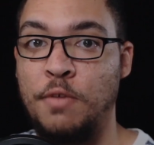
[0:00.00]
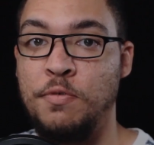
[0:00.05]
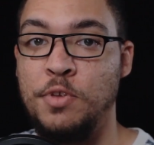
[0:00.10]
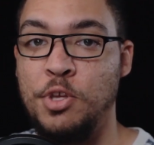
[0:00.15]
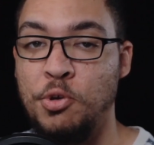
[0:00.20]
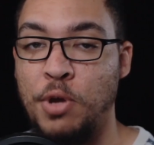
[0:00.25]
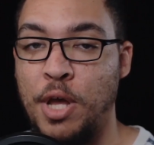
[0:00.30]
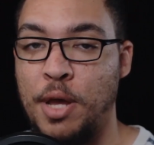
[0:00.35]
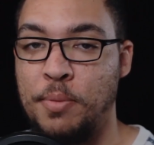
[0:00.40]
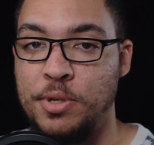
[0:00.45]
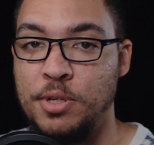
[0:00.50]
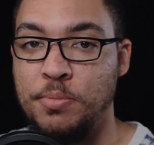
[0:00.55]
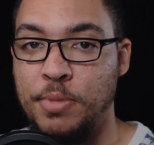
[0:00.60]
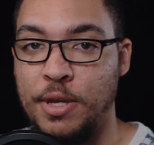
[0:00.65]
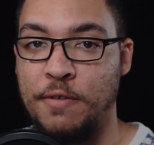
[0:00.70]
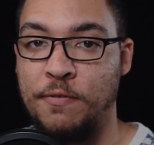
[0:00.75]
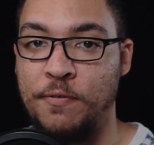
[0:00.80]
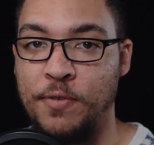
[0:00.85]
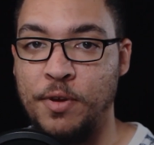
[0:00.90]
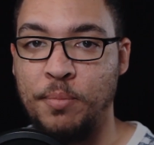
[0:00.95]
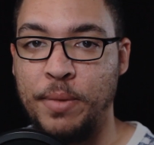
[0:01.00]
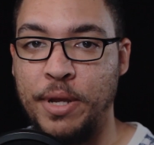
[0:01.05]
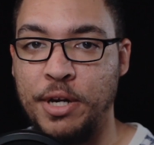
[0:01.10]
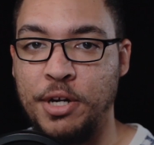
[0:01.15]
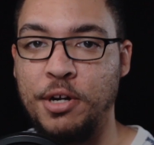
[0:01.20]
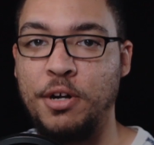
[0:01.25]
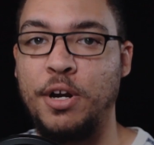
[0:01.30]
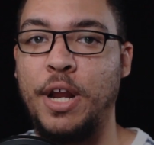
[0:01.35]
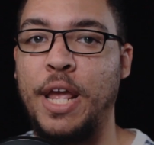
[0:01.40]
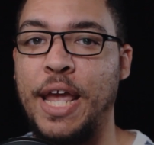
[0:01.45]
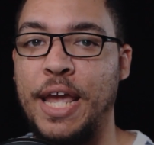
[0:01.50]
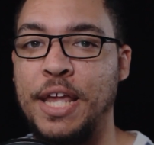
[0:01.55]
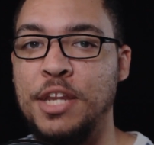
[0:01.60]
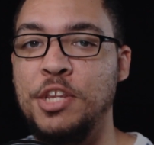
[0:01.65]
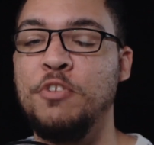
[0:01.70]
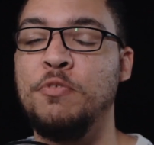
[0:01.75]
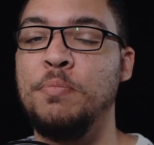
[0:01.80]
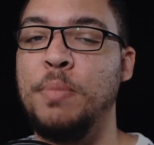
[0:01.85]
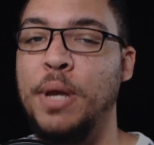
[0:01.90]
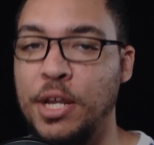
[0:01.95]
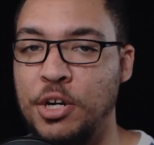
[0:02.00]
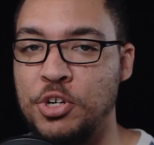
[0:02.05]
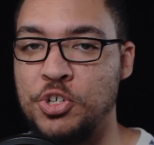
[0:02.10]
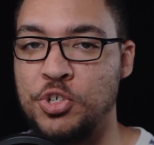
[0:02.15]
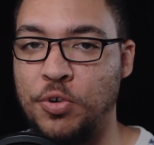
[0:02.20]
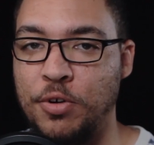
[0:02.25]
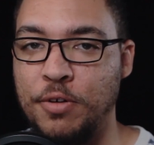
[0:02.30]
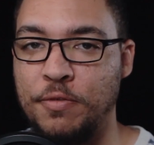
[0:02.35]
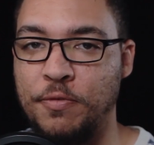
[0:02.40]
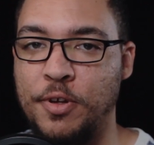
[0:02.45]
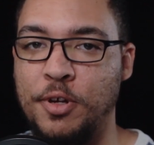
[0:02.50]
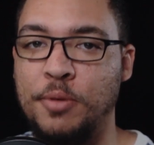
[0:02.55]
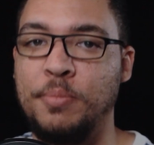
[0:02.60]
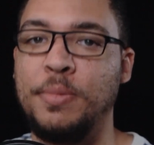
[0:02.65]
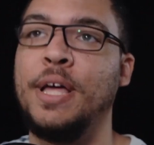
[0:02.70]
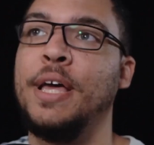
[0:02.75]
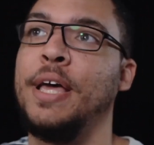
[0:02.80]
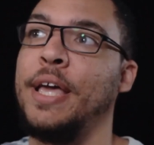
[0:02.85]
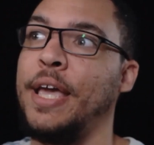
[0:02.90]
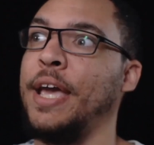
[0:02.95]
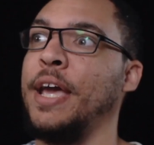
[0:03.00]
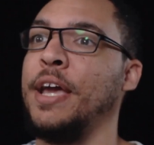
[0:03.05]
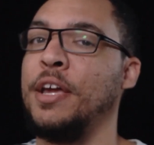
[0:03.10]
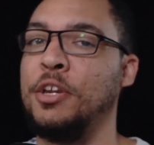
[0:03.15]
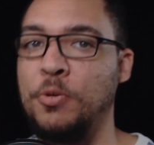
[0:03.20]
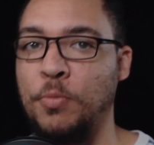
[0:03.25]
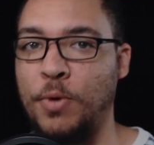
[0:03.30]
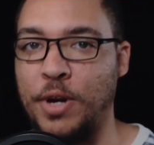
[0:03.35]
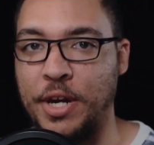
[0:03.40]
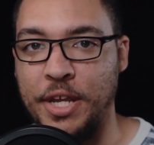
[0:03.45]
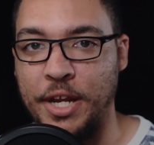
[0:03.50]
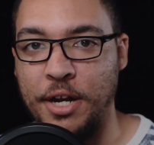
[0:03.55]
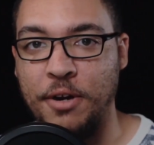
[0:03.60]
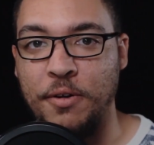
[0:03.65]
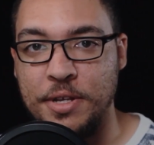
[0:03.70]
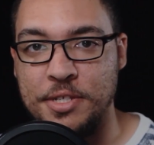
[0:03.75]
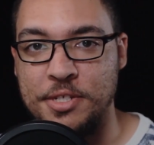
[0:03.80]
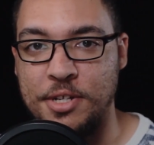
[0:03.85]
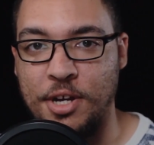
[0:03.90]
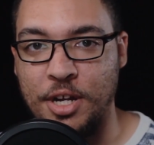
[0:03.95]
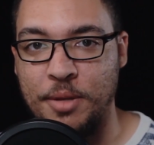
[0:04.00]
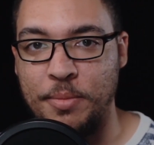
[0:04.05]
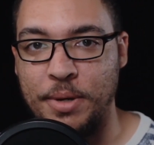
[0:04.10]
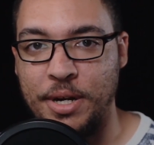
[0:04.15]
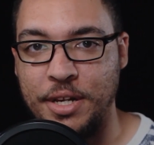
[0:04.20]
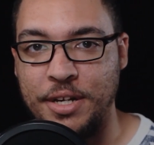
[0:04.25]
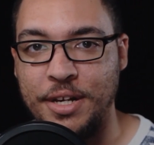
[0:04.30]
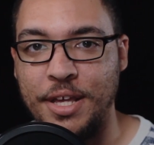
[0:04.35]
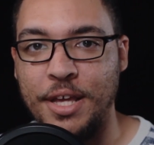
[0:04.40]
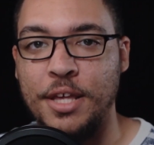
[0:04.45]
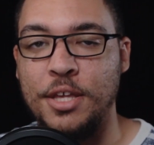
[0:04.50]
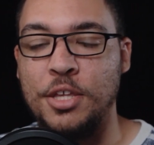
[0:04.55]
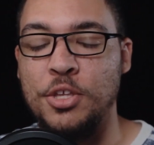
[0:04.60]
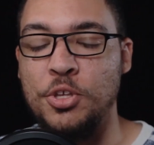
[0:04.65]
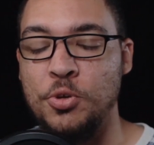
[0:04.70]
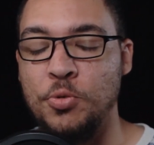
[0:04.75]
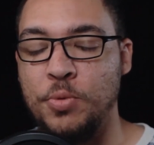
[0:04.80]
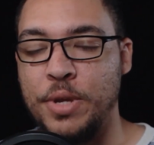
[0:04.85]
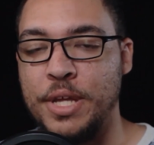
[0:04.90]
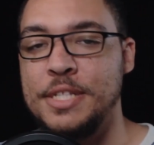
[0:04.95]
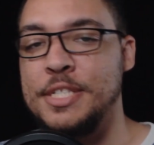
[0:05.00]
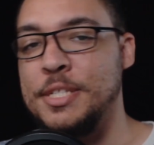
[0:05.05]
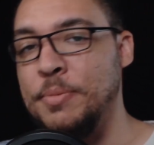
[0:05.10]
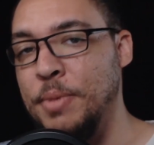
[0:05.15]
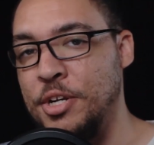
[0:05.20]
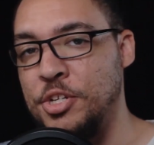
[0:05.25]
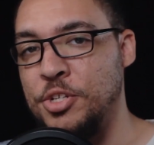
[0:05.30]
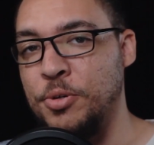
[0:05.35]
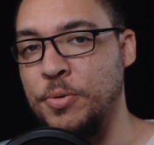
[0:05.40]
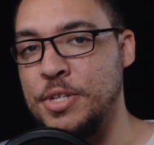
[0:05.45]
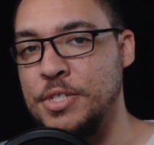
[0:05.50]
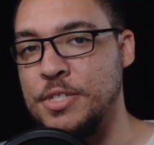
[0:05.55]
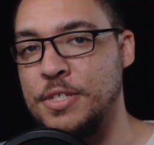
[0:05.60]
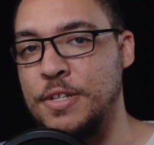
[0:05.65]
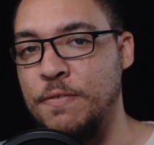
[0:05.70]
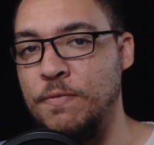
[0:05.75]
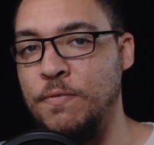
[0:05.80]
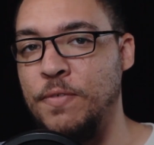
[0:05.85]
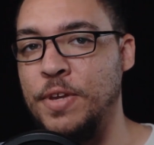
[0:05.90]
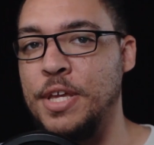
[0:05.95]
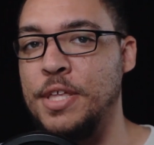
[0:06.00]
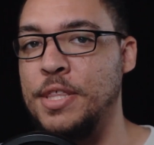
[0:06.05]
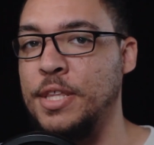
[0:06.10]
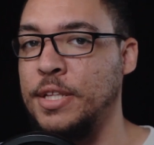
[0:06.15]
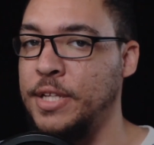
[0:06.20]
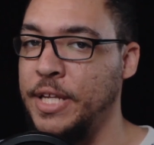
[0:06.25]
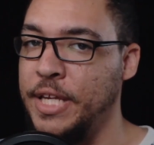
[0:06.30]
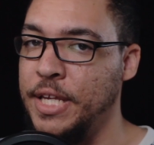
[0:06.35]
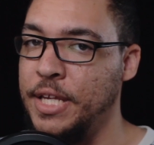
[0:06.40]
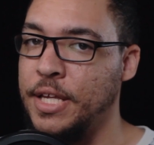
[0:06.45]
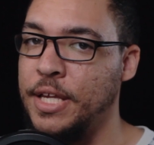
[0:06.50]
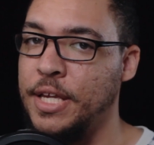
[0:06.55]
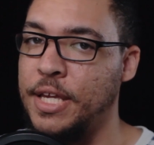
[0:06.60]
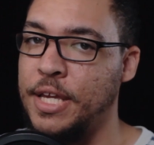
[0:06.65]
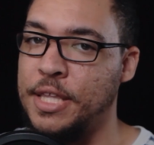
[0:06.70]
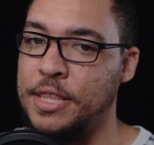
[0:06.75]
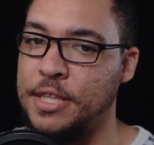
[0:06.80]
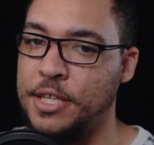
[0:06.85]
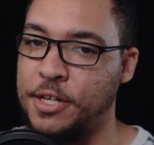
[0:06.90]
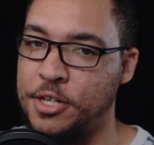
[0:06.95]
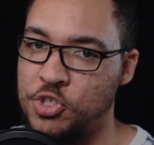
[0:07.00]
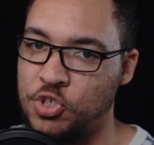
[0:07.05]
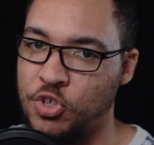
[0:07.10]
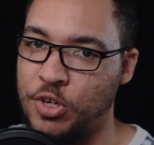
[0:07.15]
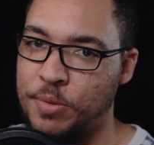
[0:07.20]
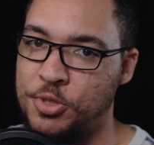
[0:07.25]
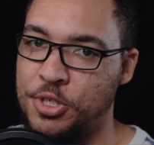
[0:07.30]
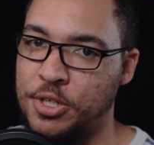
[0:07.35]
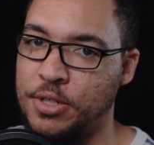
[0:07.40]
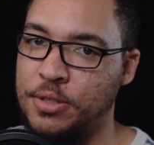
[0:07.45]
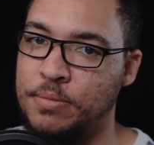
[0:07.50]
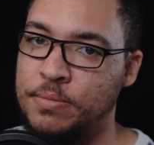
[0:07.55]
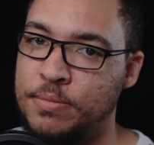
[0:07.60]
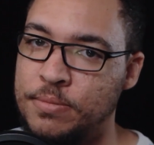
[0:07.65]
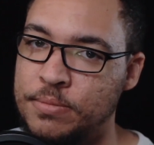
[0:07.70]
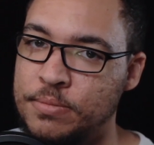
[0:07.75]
If you happen to be a filmmaker and you've made a short film and you want to hear us talk about it, you can submit it to us via the link in the description.